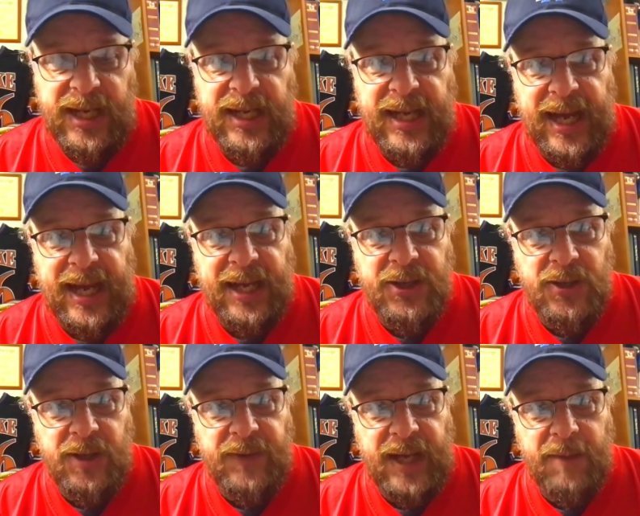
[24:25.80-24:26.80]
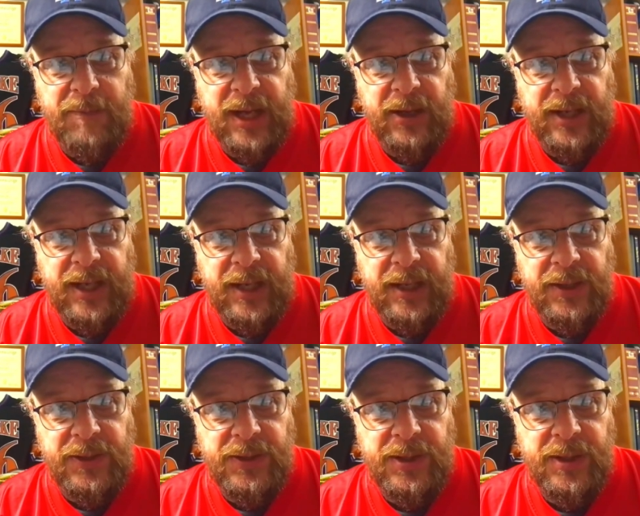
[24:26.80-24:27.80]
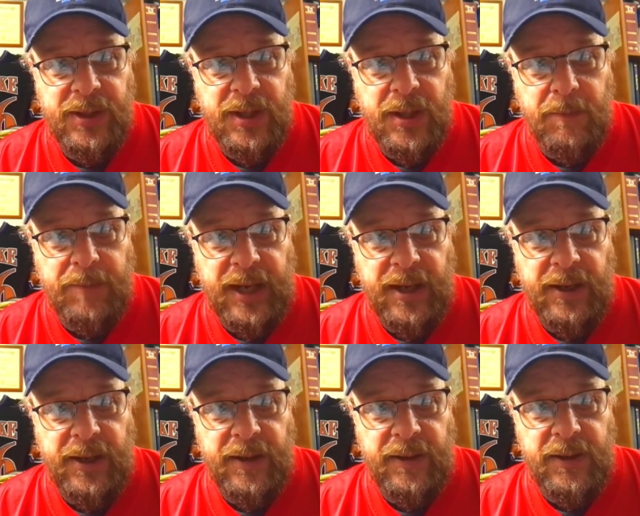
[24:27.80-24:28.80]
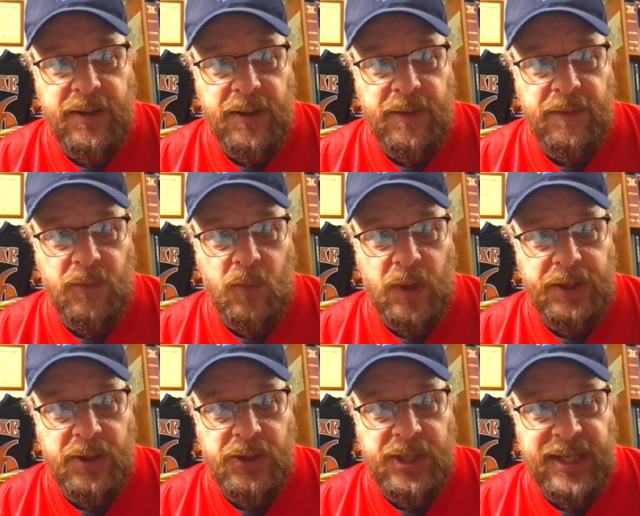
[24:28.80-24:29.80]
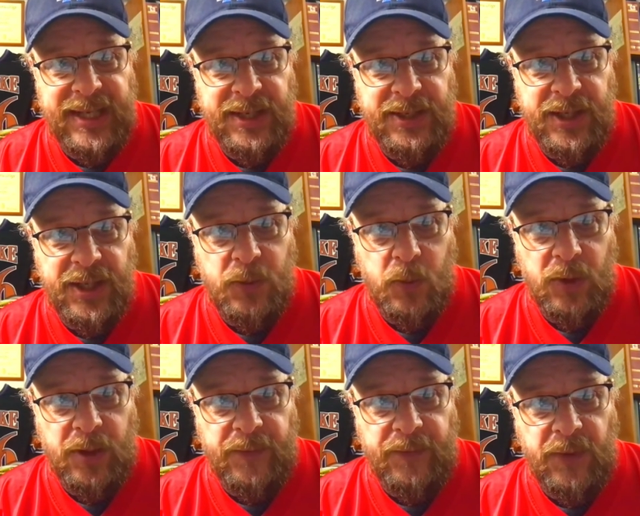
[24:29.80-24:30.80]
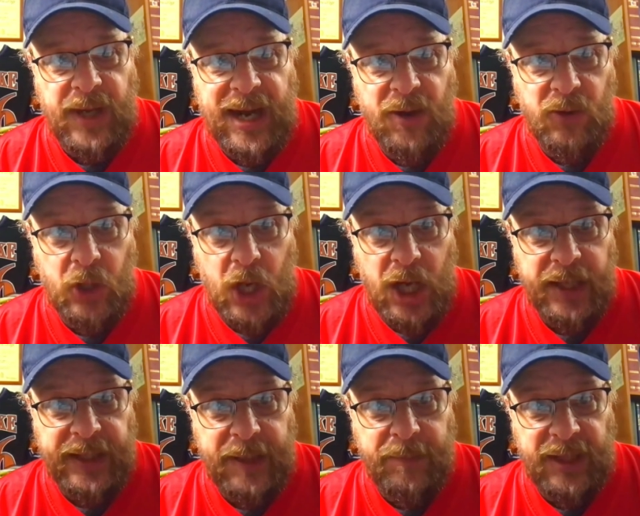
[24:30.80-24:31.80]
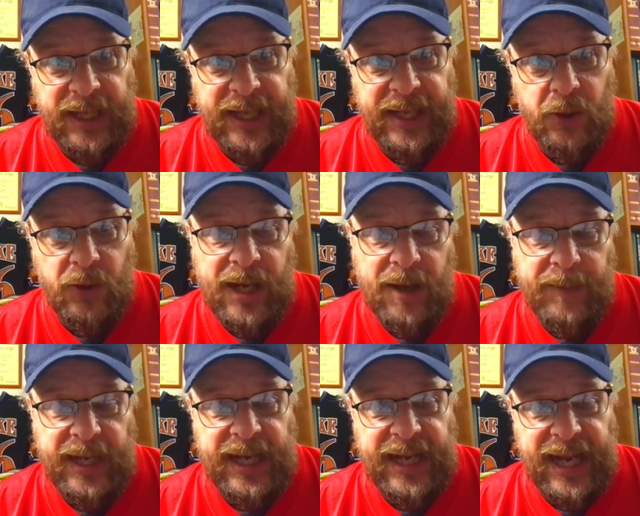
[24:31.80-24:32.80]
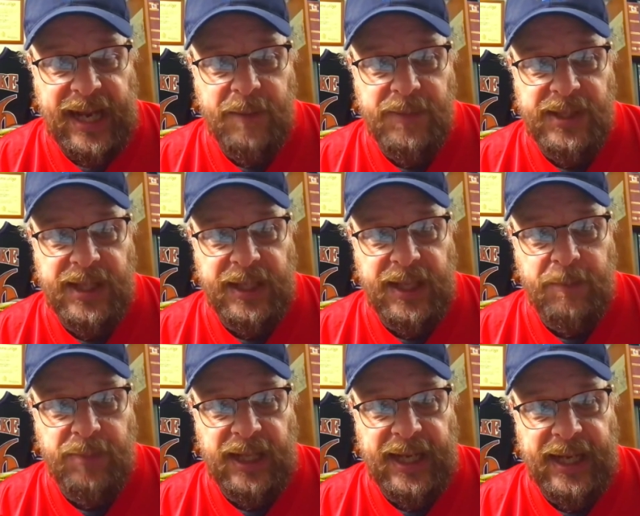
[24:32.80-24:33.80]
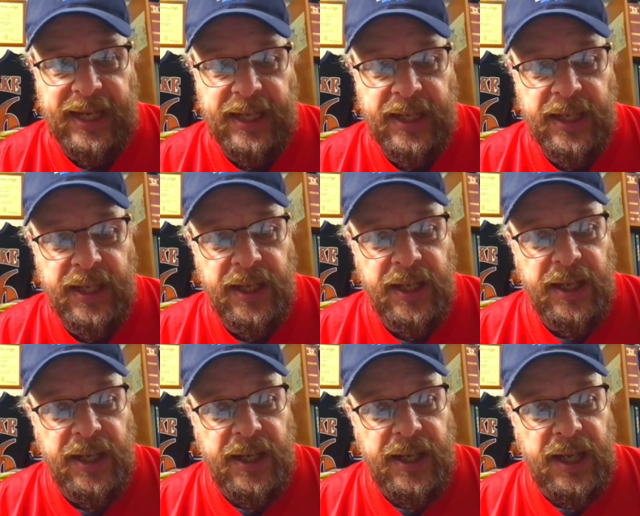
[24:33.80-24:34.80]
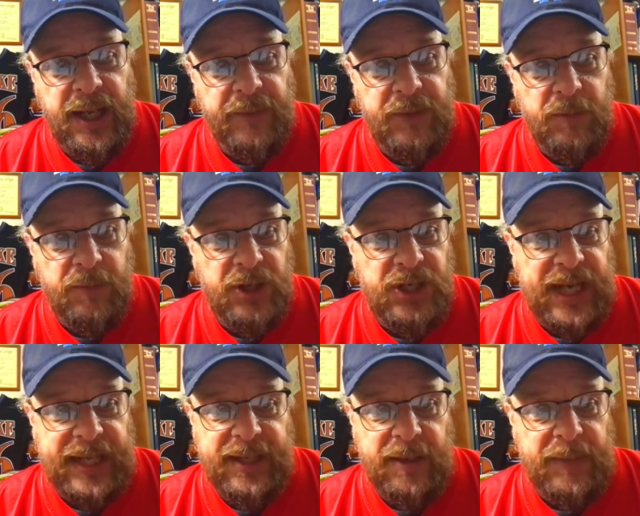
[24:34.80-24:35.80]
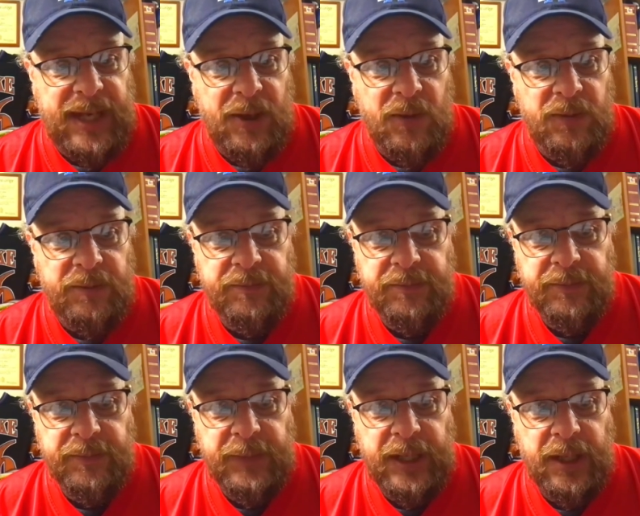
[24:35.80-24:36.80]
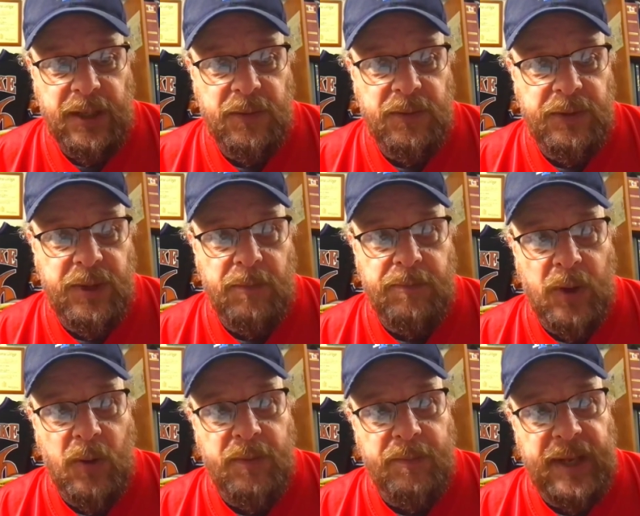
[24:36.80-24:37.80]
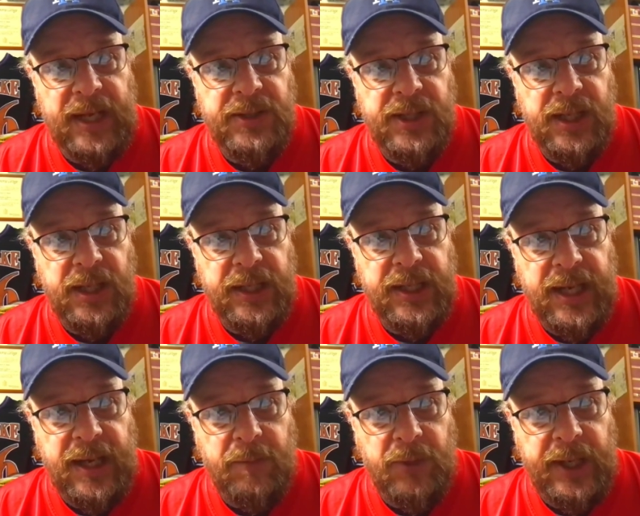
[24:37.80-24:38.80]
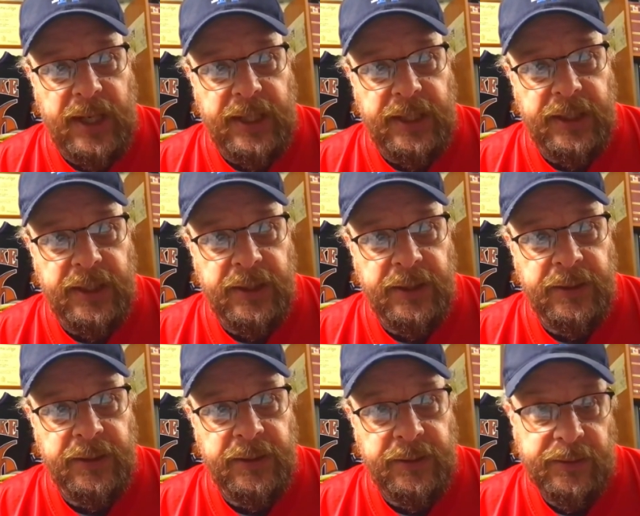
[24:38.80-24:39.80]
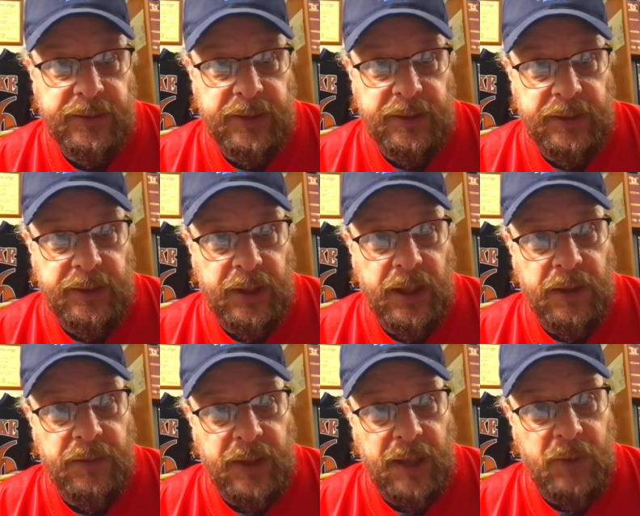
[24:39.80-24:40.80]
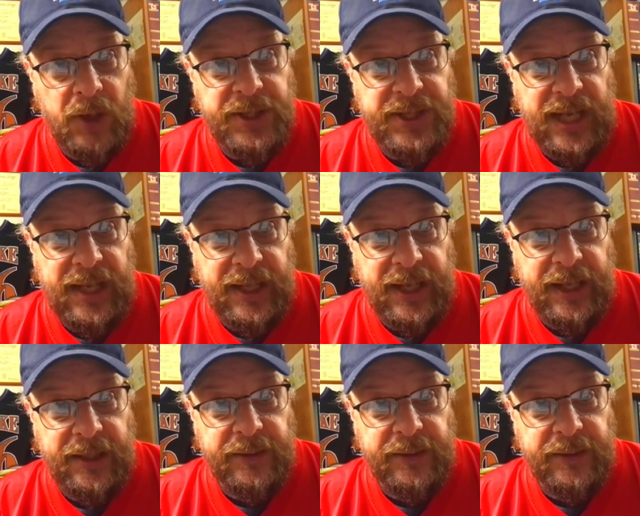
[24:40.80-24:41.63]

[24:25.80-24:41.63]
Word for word: Dak should have had better cards compared to what their statistics were for how long they played or how many games that they played. If you projected them out, you know, they're both basically Tom Brady. You know, I'm going to say that